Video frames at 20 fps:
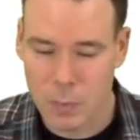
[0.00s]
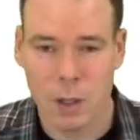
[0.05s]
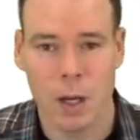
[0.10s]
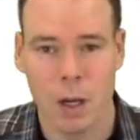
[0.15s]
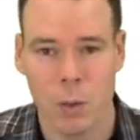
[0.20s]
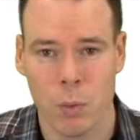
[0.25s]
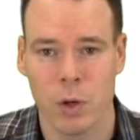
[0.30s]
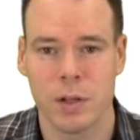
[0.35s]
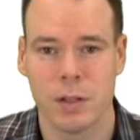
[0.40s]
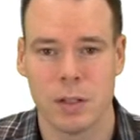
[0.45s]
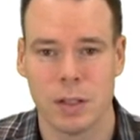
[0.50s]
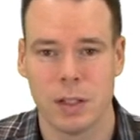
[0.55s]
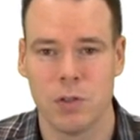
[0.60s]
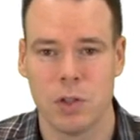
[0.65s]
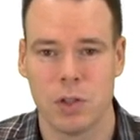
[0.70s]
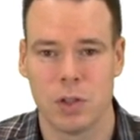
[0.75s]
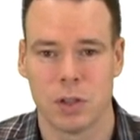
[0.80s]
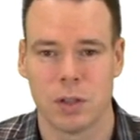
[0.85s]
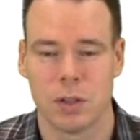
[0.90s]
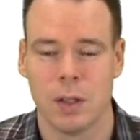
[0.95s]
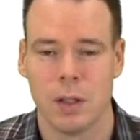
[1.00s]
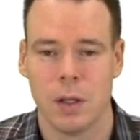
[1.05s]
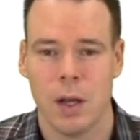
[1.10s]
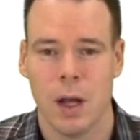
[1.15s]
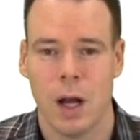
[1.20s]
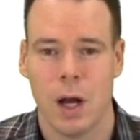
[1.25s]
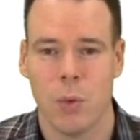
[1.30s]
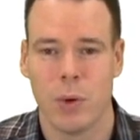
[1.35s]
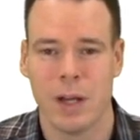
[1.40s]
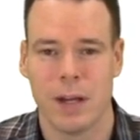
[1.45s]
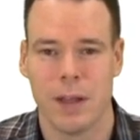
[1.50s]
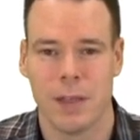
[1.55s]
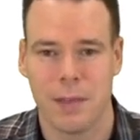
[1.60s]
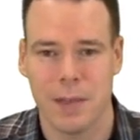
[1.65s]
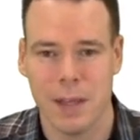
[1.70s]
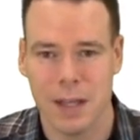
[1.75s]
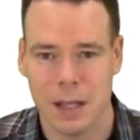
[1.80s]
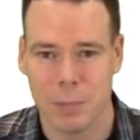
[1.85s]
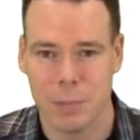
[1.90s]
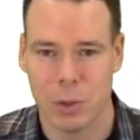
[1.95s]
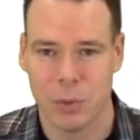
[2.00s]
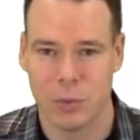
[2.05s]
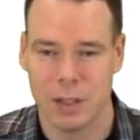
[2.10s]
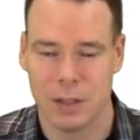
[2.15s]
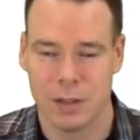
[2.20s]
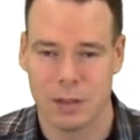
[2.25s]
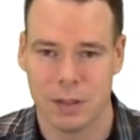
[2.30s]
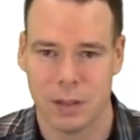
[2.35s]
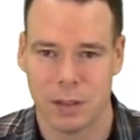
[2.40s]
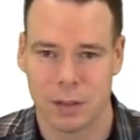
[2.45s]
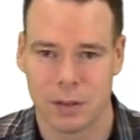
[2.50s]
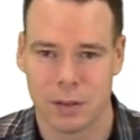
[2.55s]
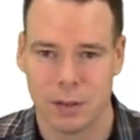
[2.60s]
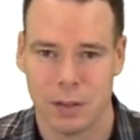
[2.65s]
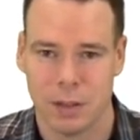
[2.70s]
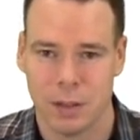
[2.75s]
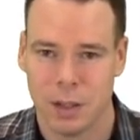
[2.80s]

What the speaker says: I wanted to give you just a way to think about these things,